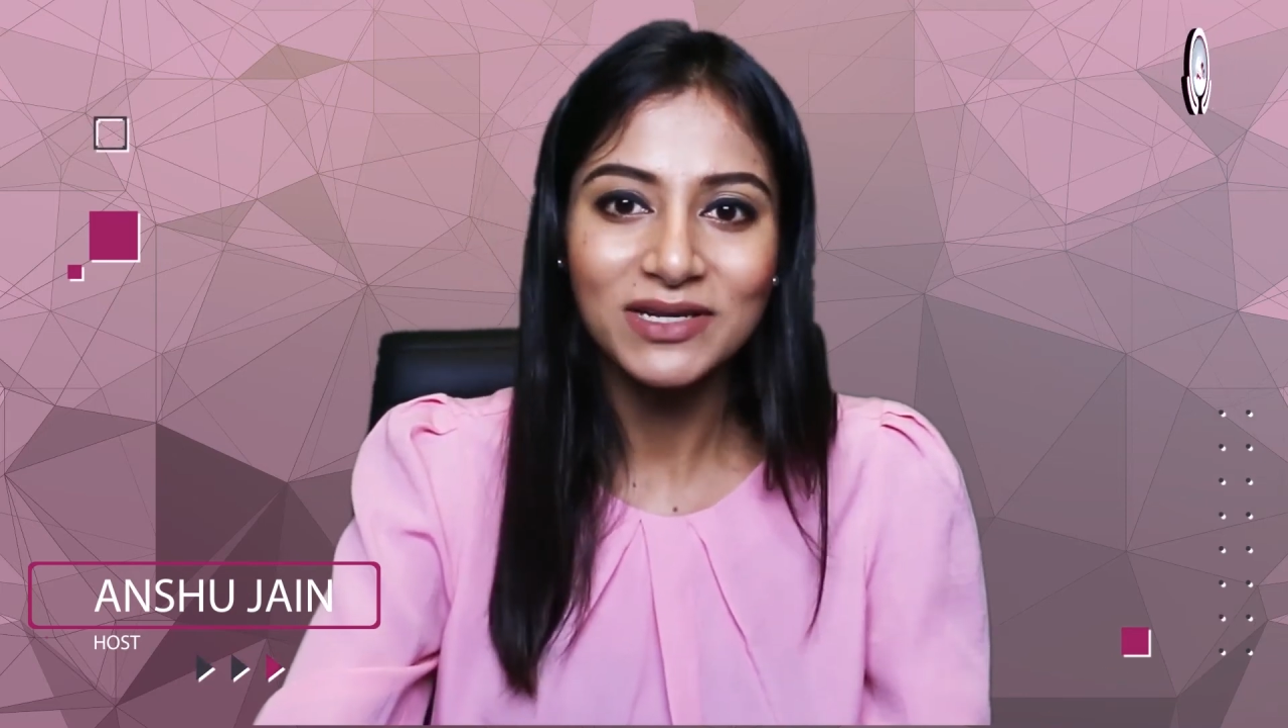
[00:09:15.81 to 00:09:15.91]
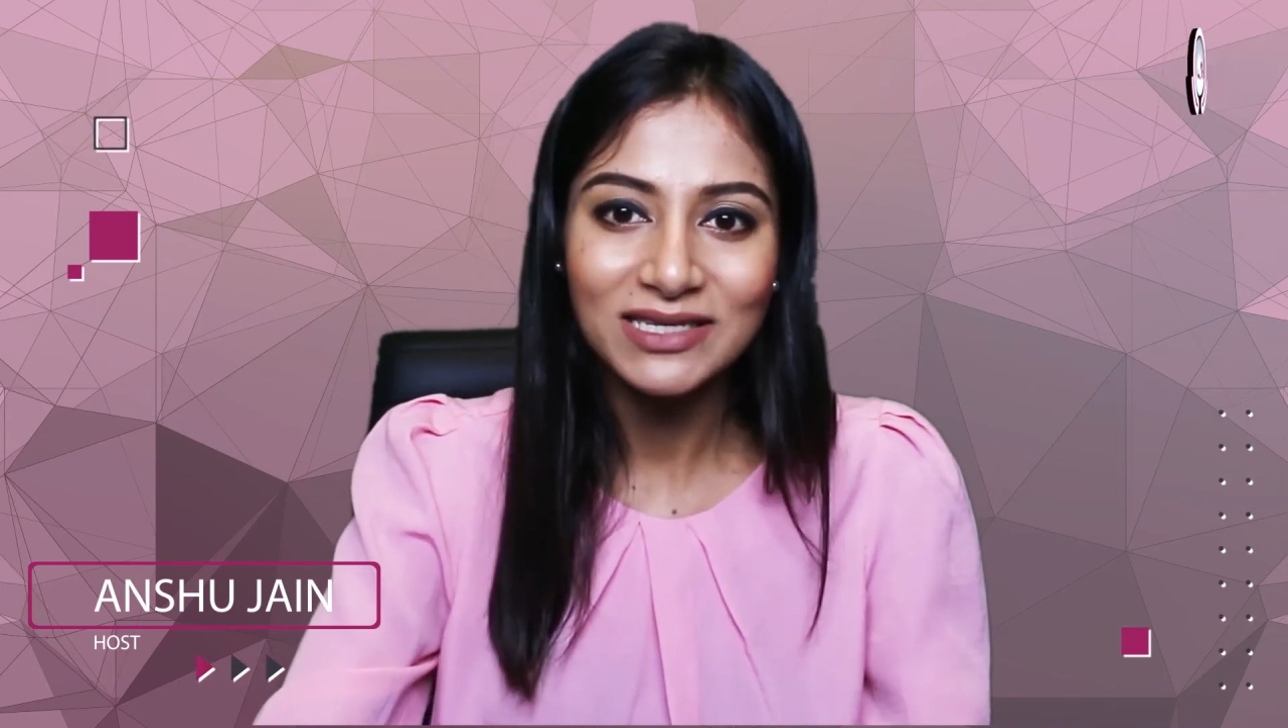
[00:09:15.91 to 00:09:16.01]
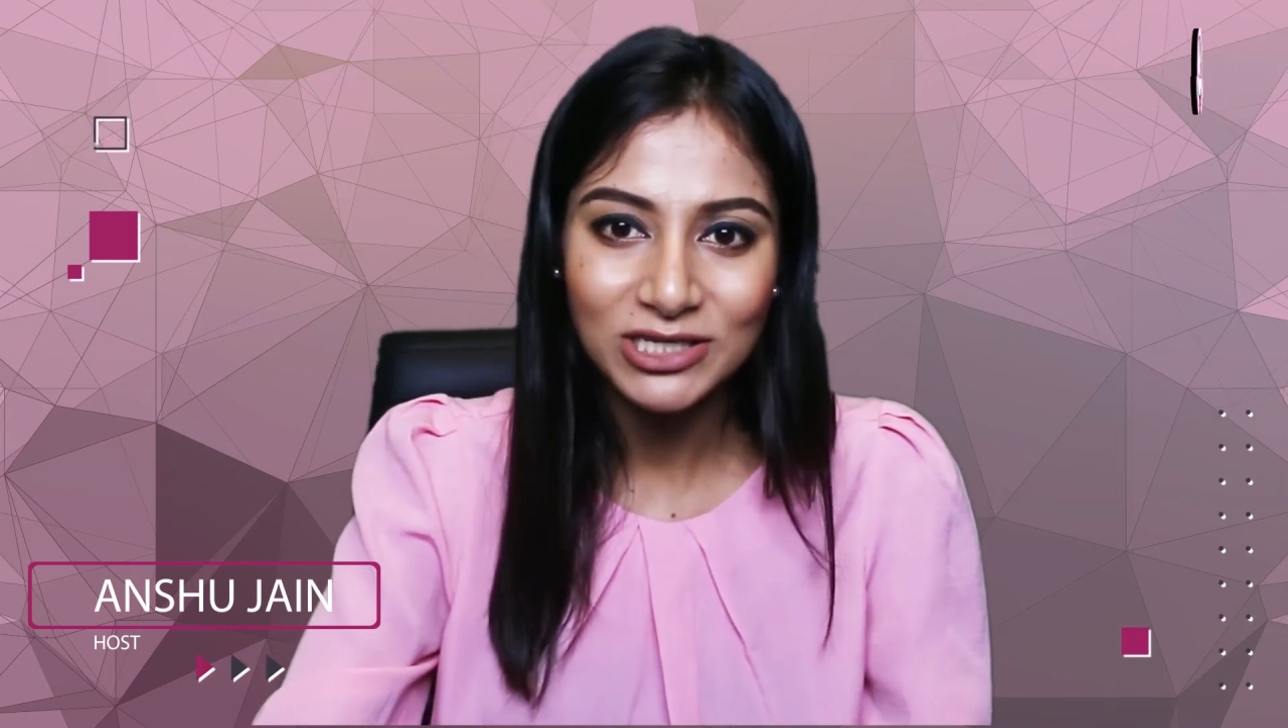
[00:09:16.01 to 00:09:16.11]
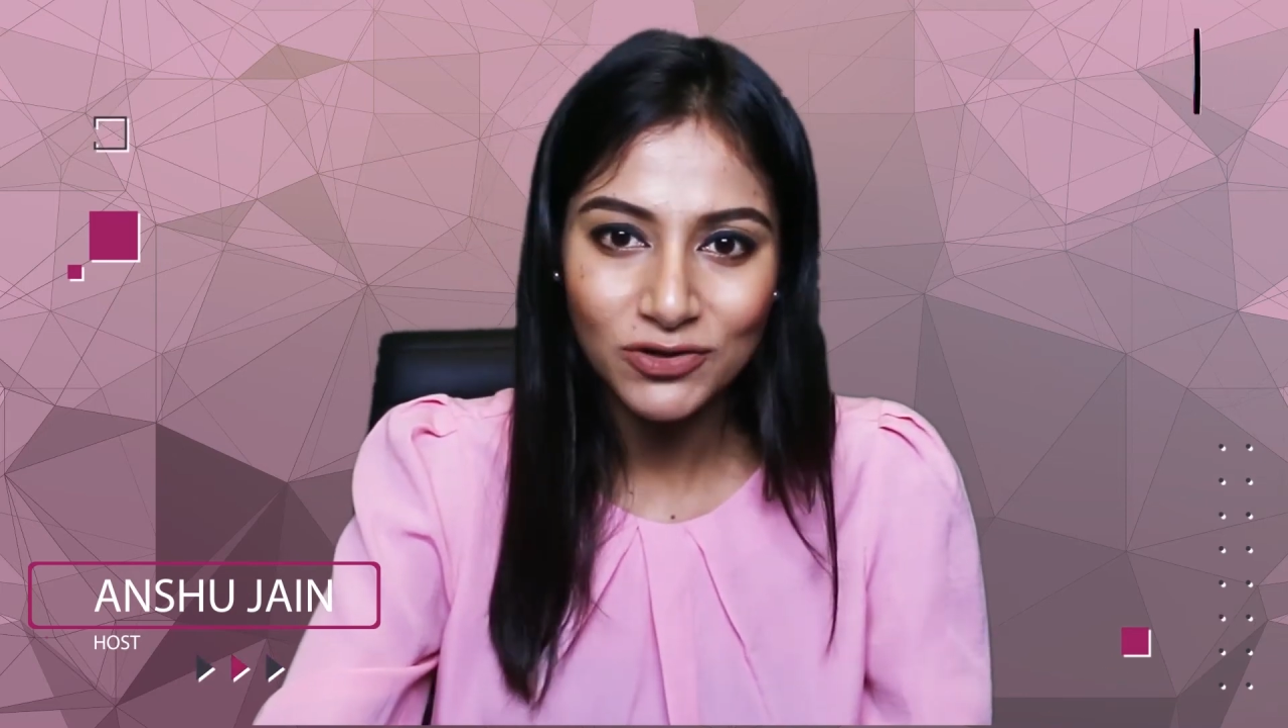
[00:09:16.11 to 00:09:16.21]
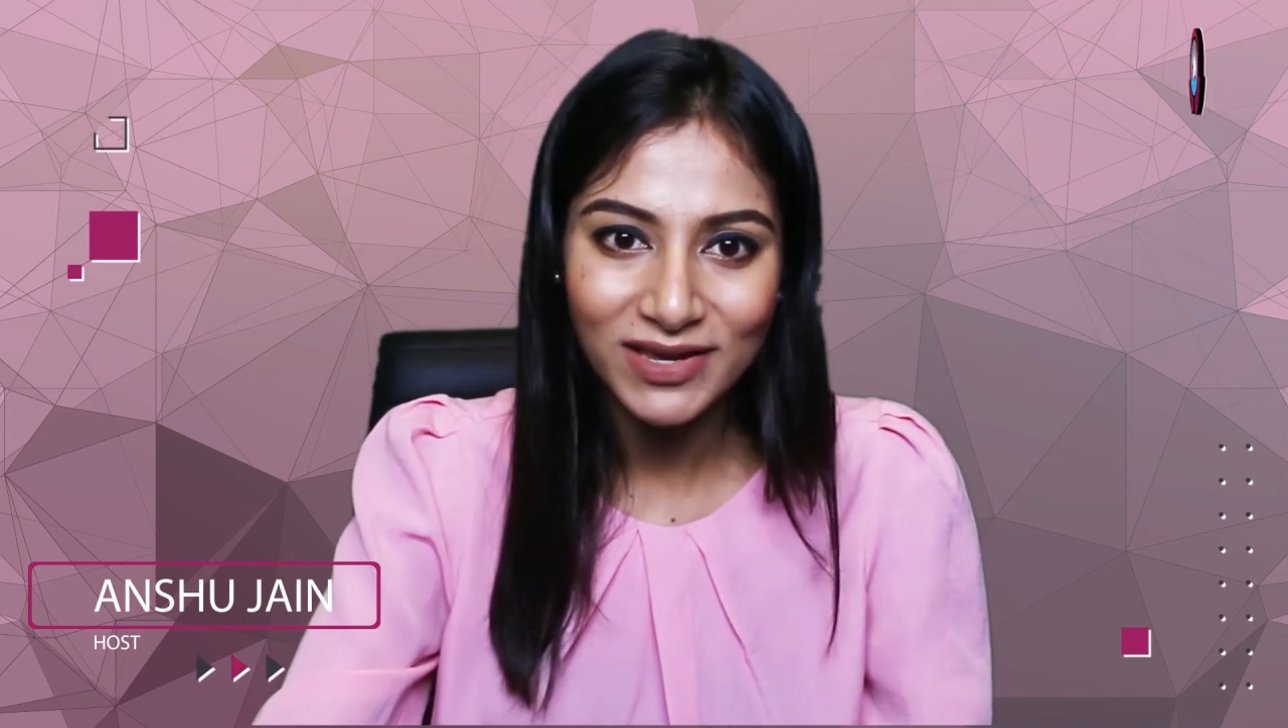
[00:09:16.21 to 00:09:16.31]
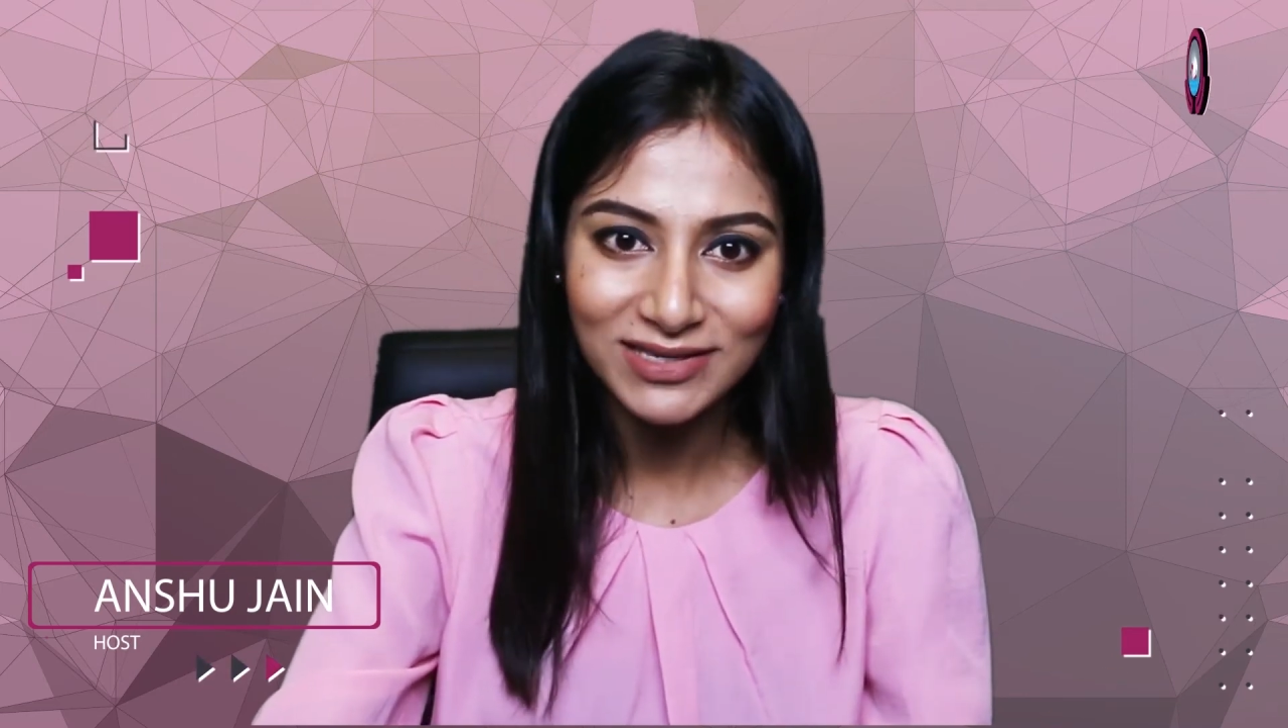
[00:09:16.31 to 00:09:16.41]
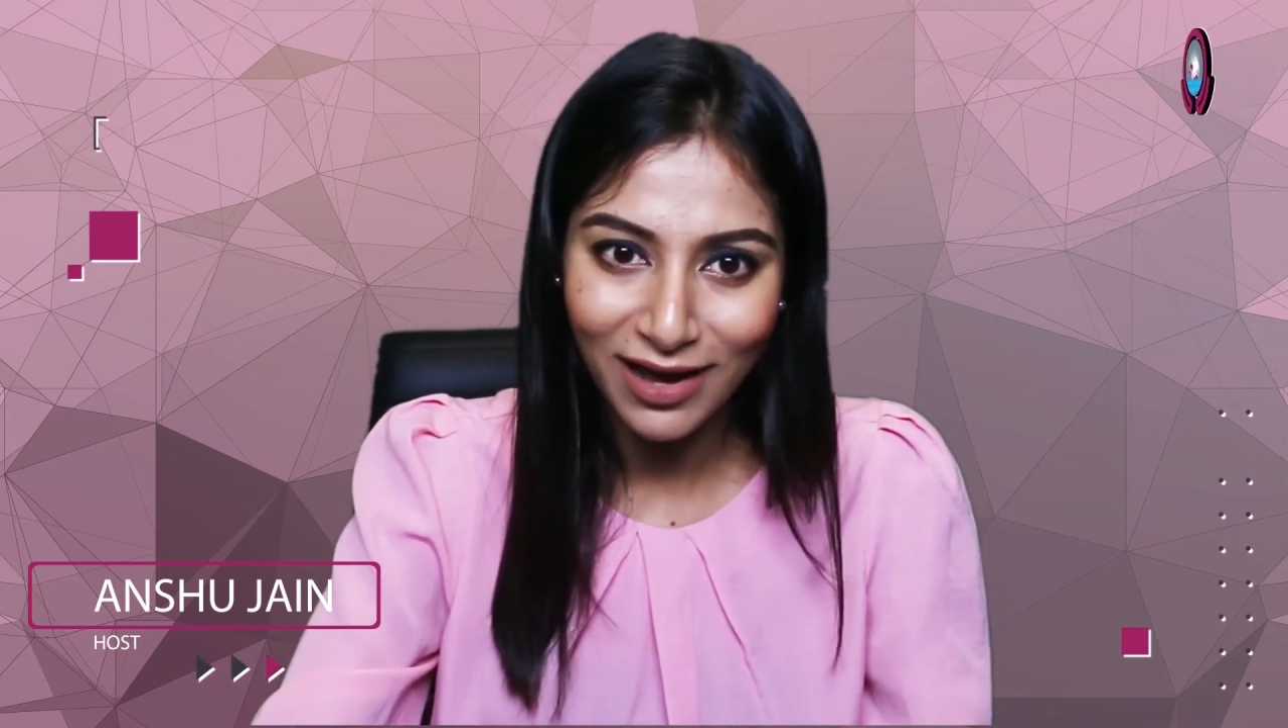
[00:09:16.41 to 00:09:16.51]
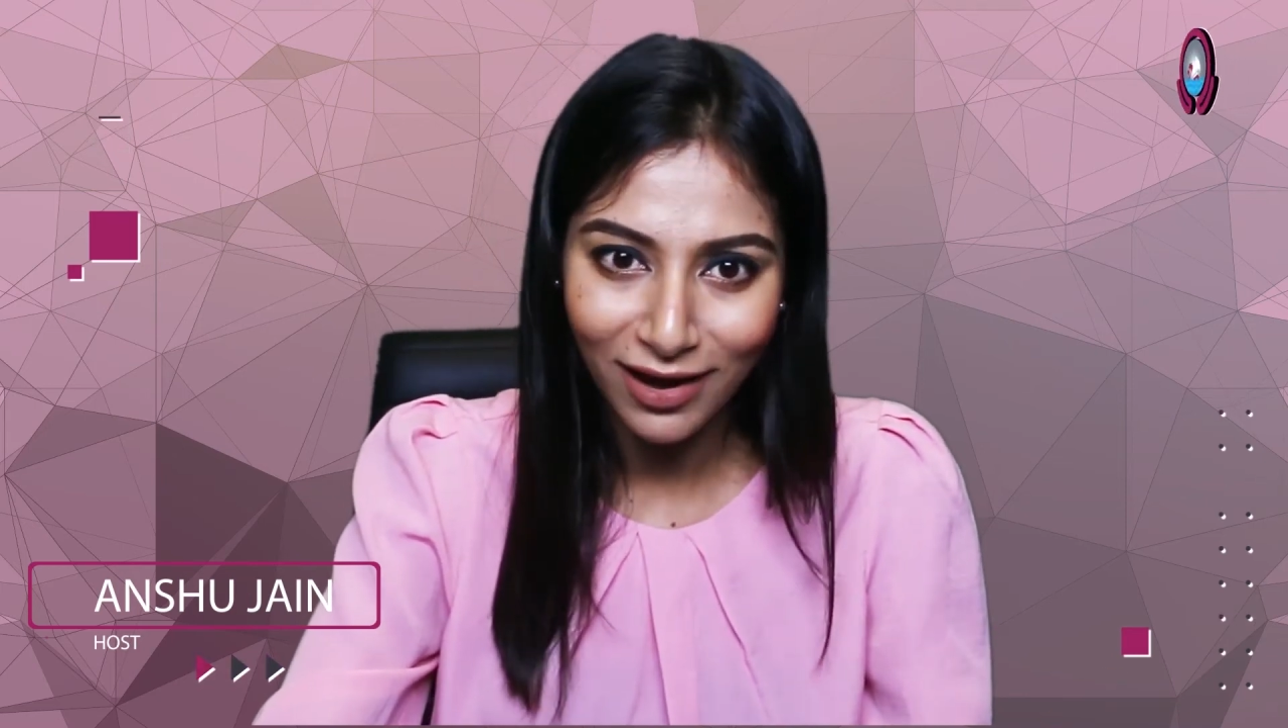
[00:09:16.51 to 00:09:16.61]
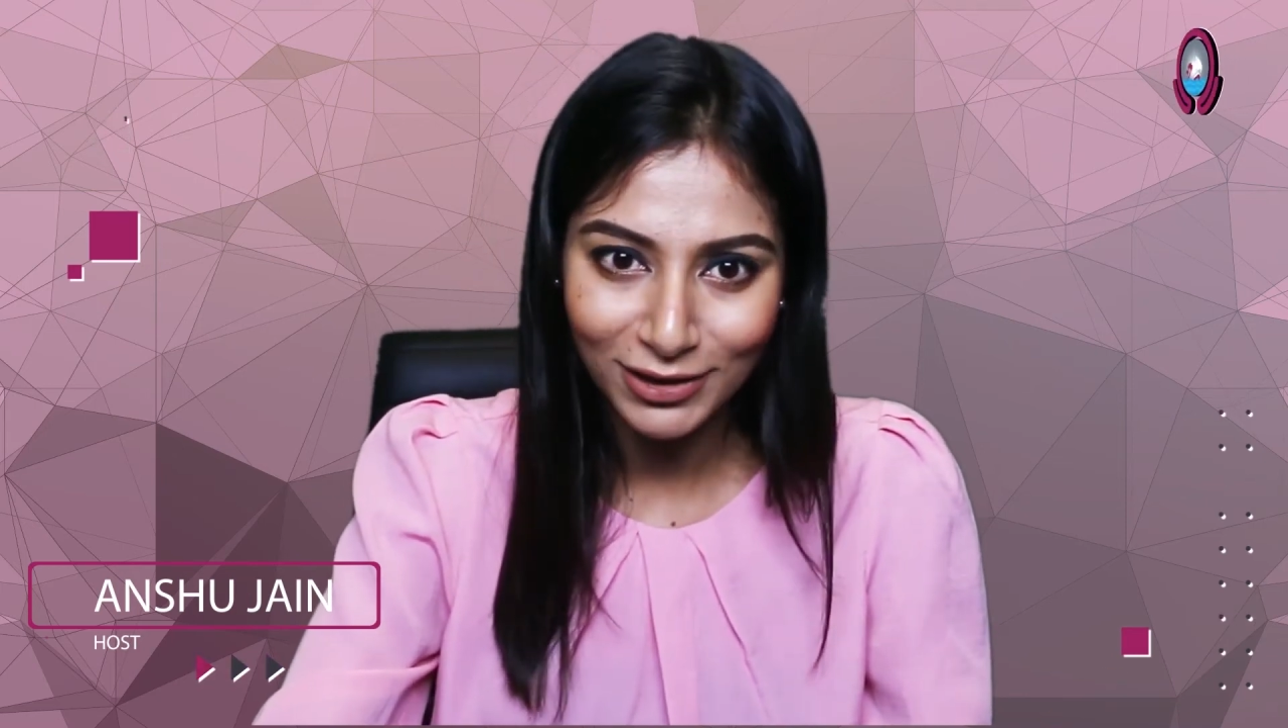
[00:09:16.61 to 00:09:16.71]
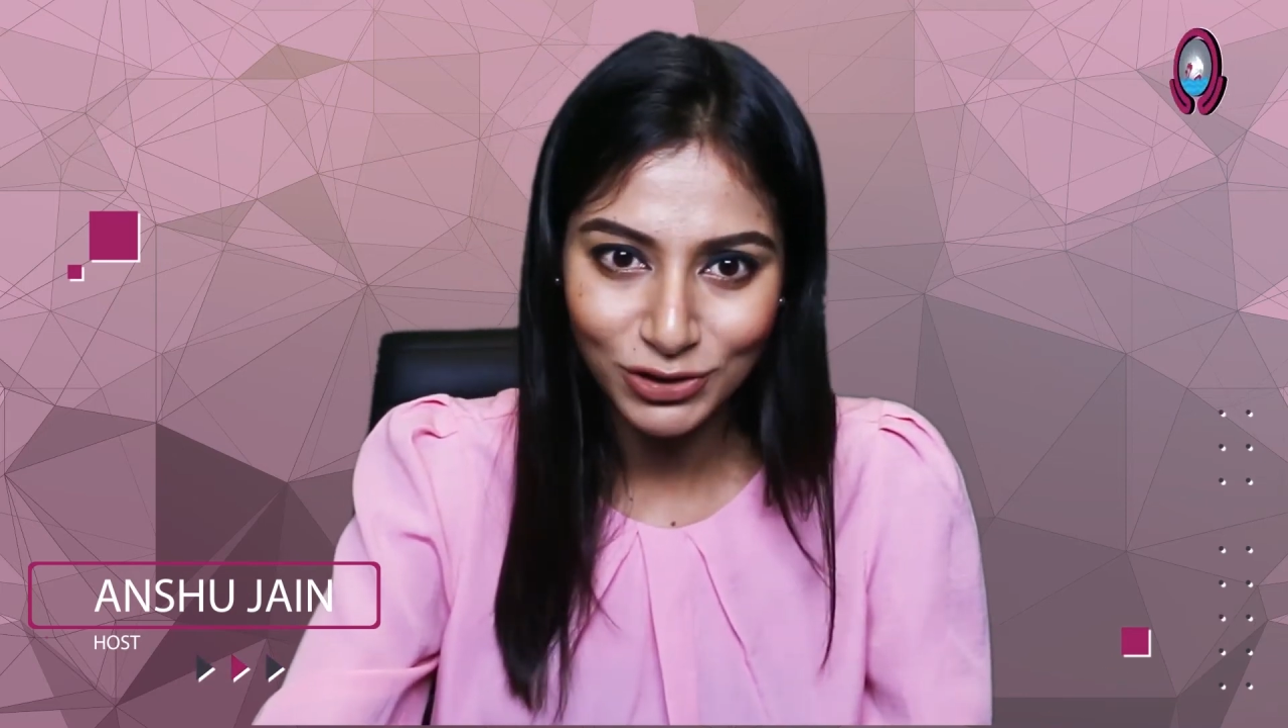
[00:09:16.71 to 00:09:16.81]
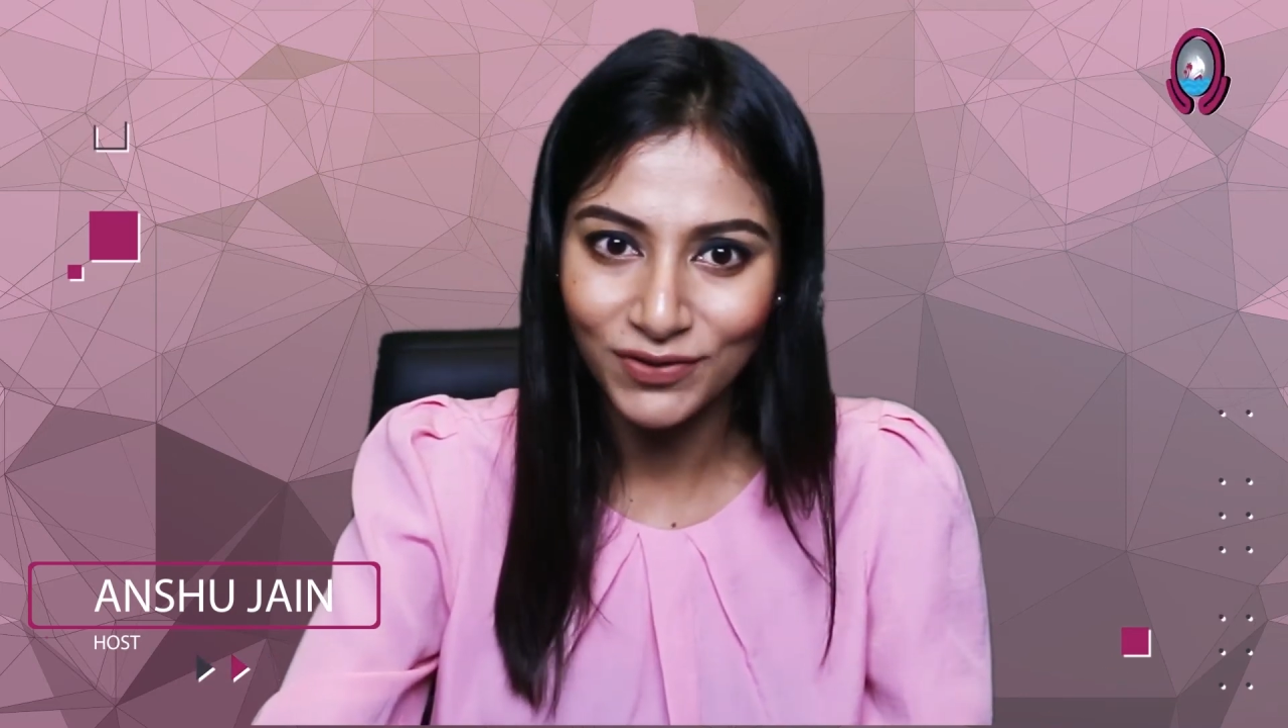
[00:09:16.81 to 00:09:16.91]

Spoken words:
ministries are